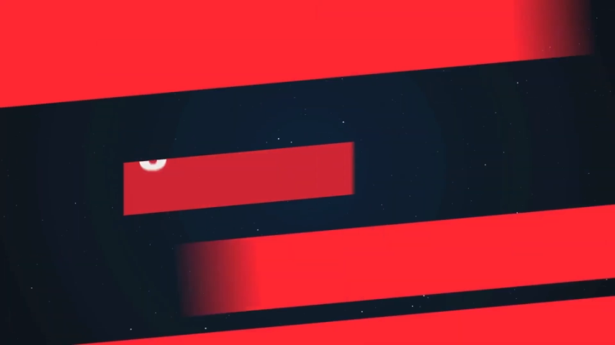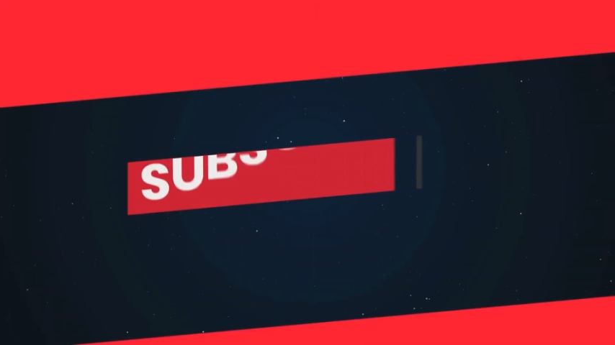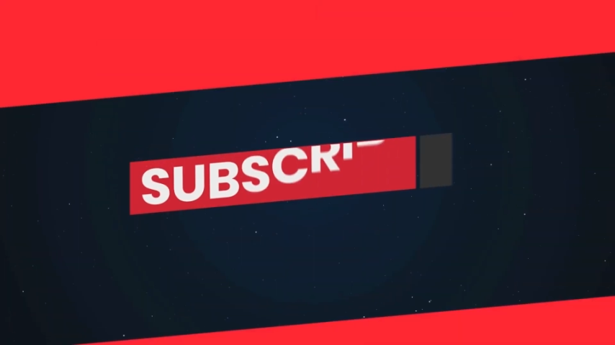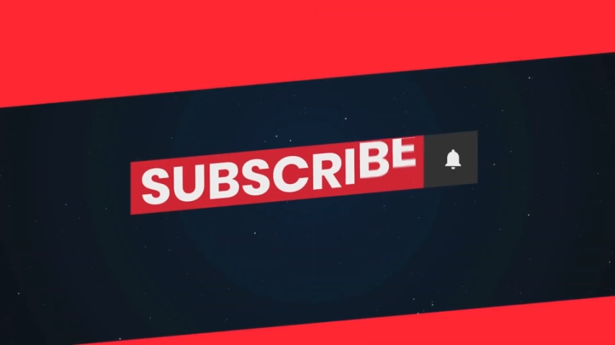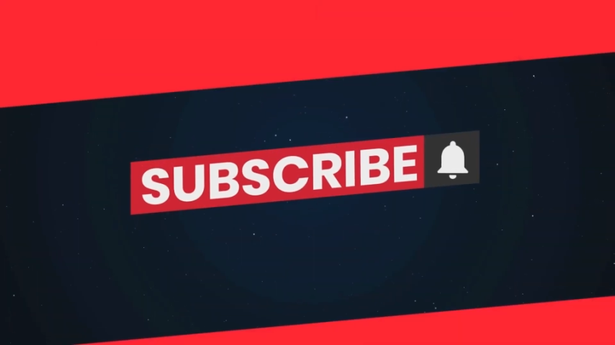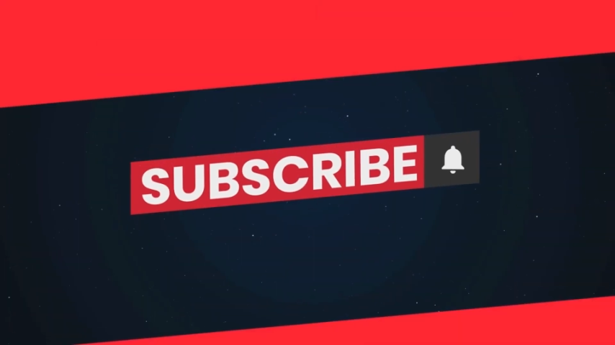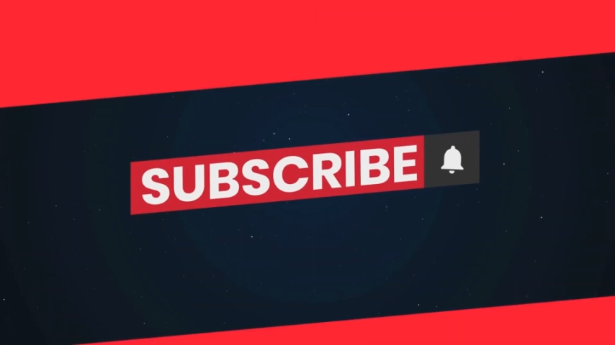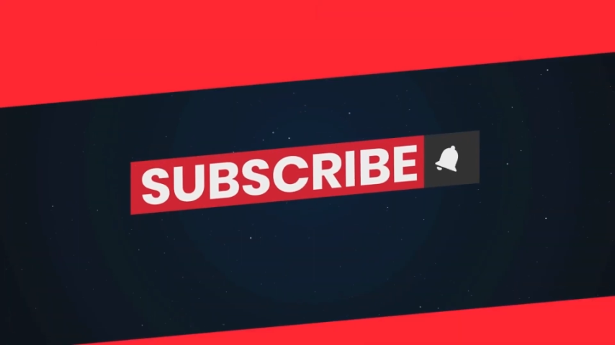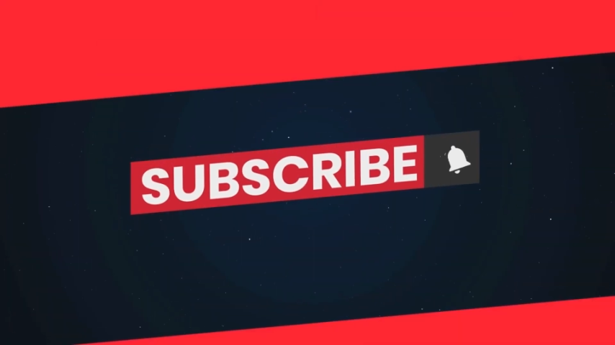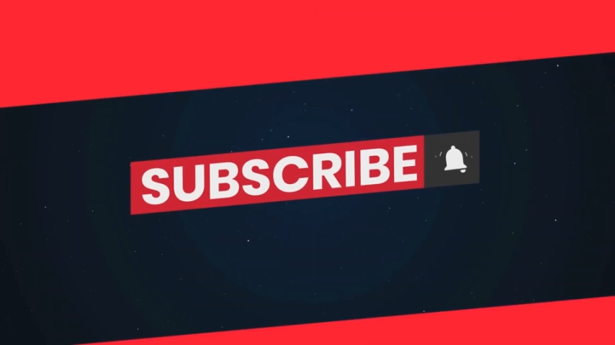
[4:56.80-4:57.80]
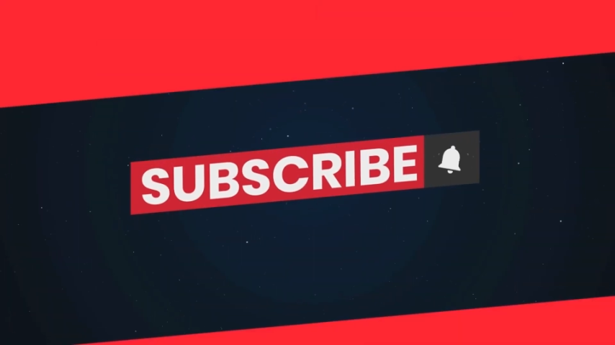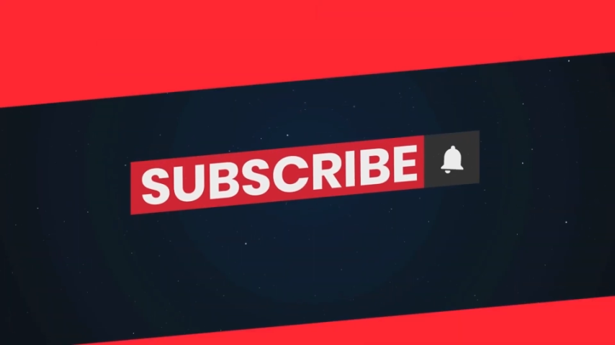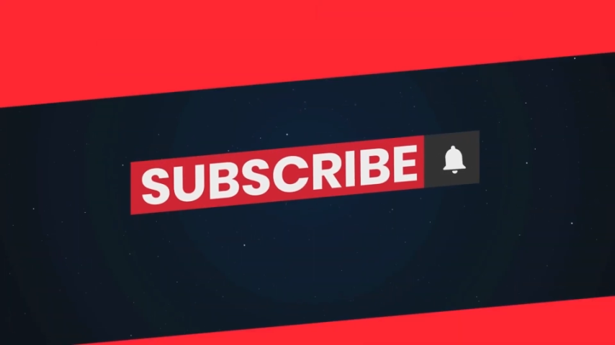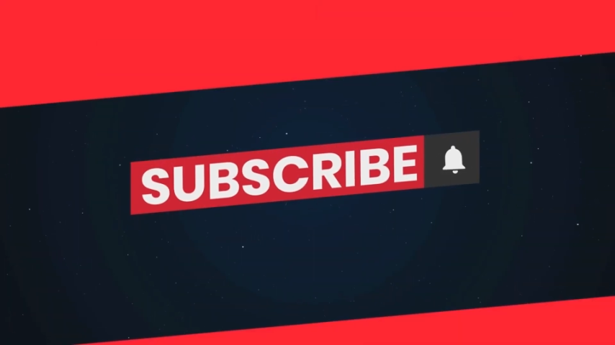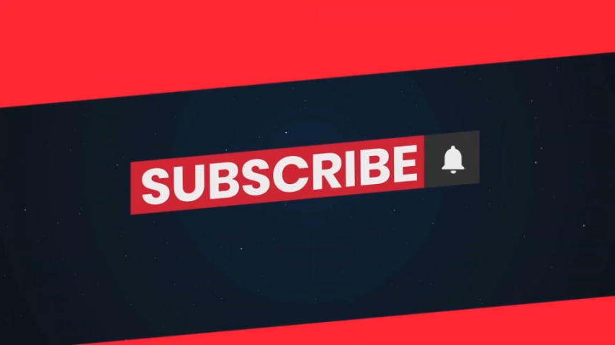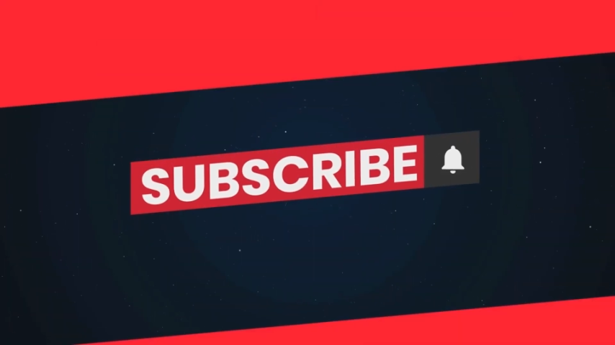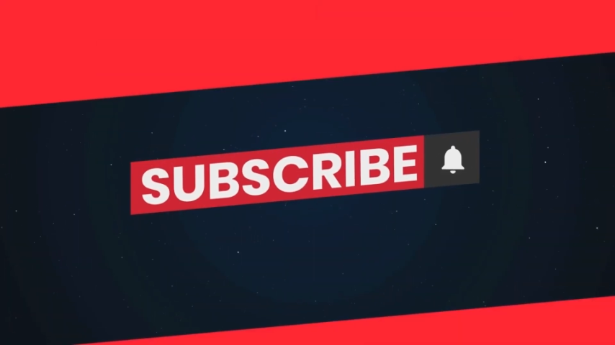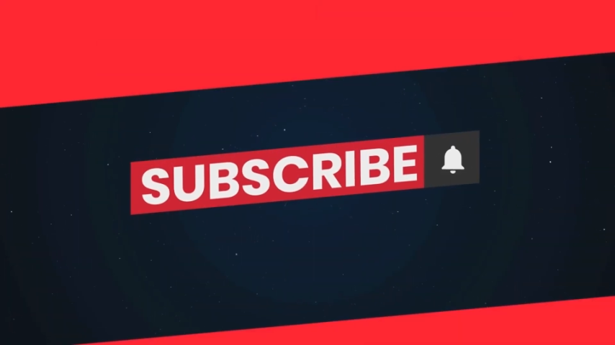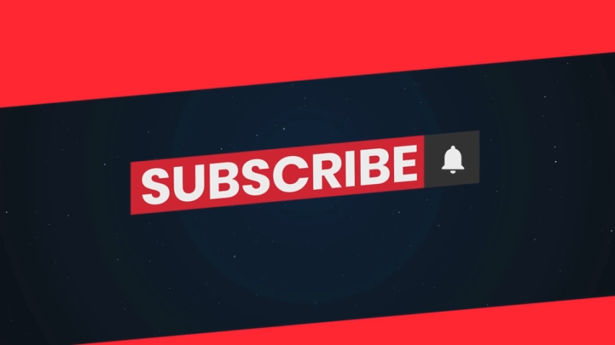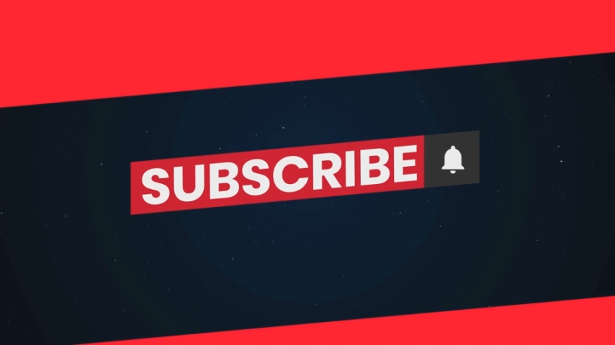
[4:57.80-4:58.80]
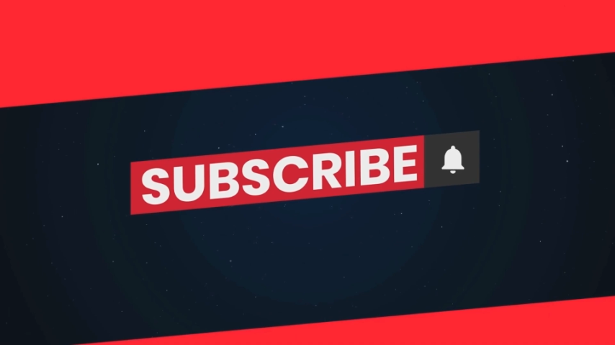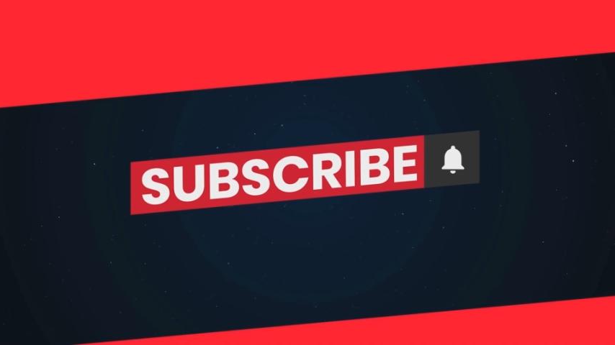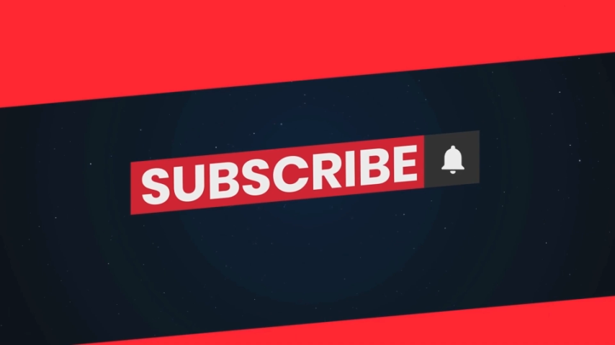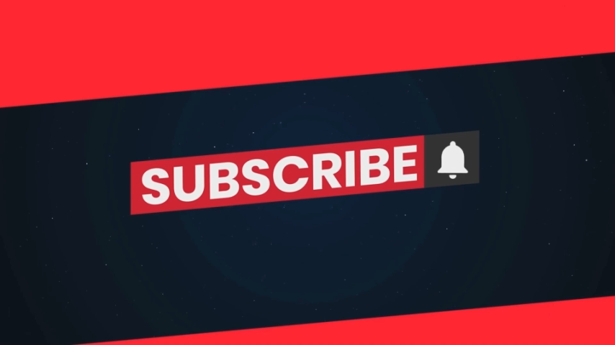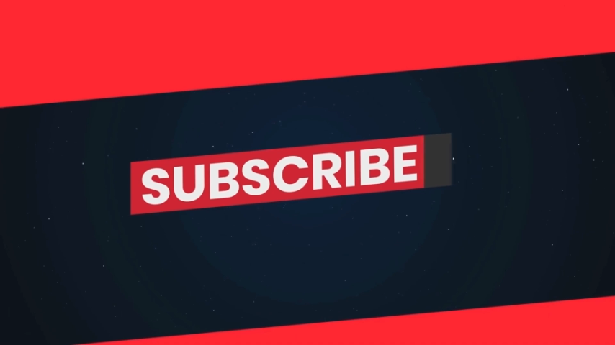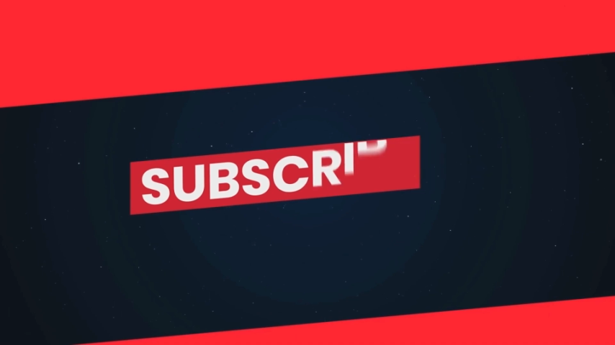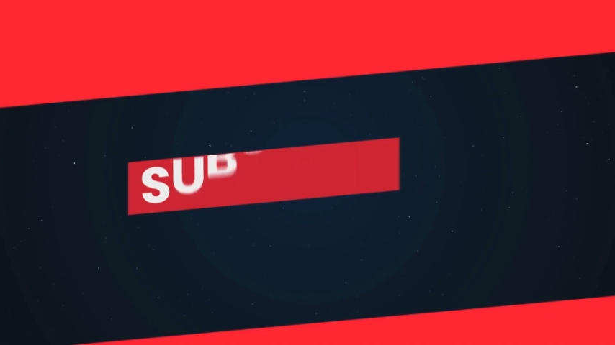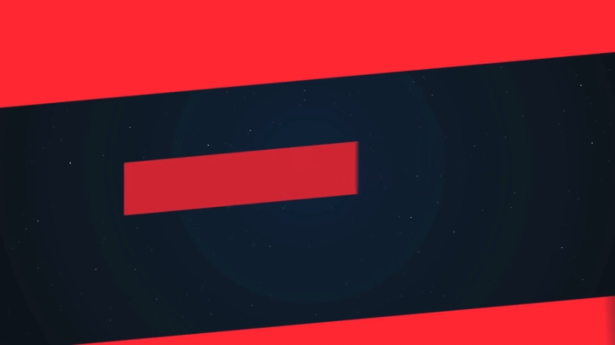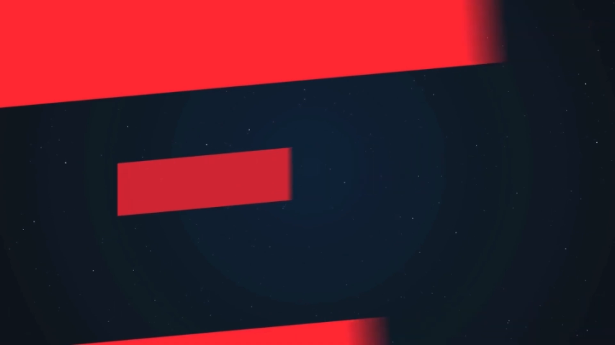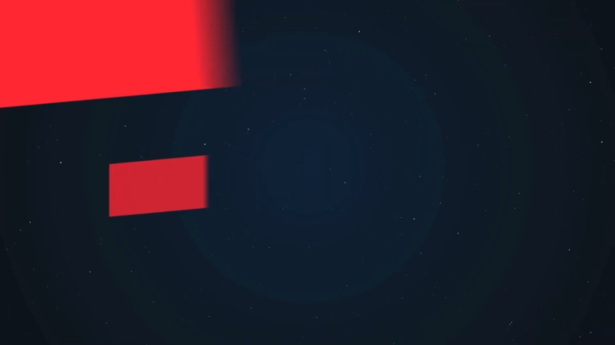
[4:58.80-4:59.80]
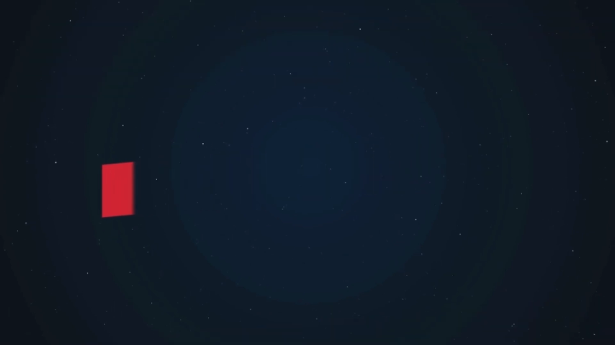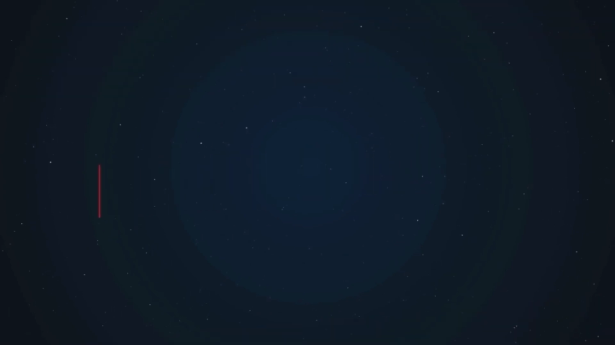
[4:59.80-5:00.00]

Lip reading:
No face is visible, so there are no lips to read.